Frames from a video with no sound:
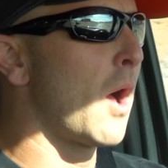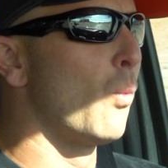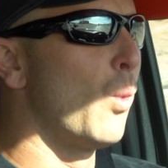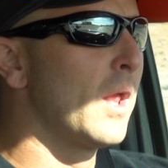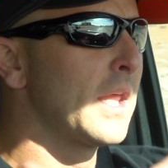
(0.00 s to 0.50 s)

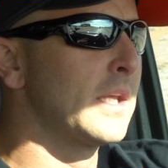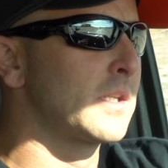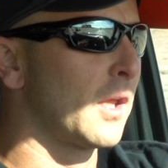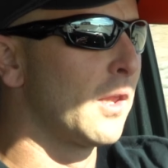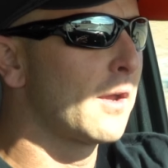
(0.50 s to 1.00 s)
not willing
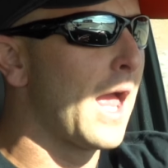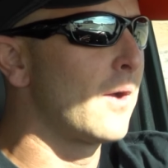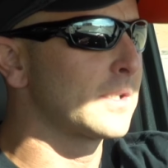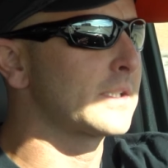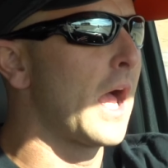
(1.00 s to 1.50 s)
to look
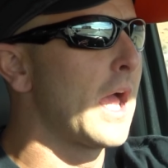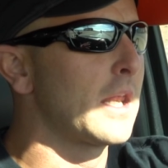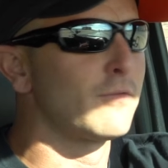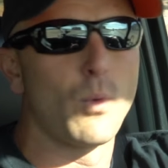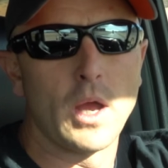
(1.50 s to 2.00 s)

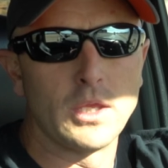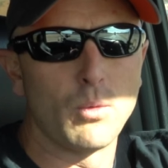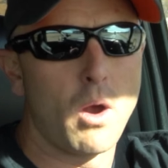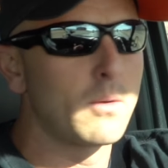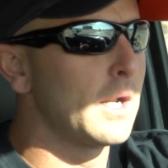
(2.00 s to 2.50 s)
outside of what
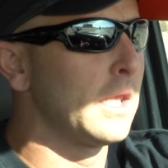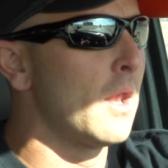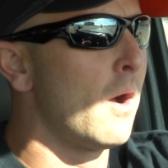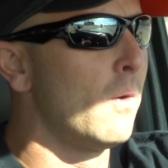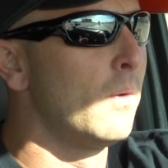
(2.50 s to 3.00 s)
you already
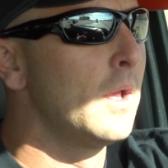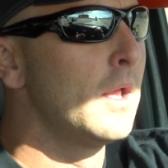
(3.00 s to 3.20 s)
know,